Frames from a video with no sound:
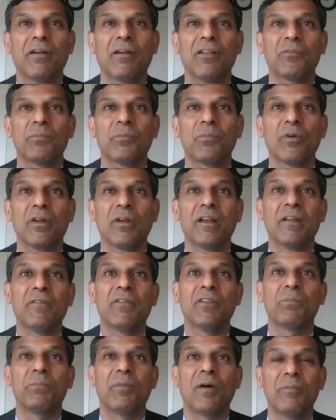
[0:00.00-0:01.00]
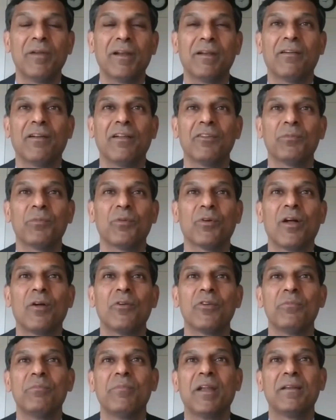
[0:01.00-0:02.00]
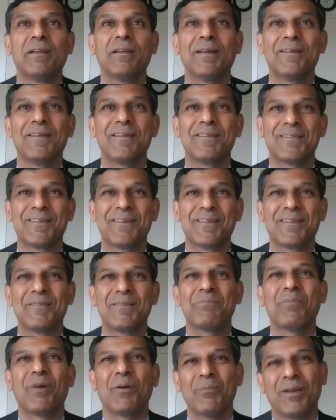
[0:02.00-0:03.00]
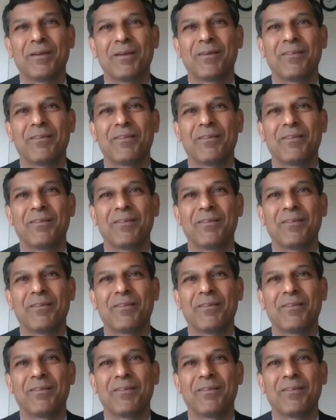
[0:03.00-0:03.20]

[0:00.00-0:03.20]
transport? And if it's public transport, how do you maintain distance in public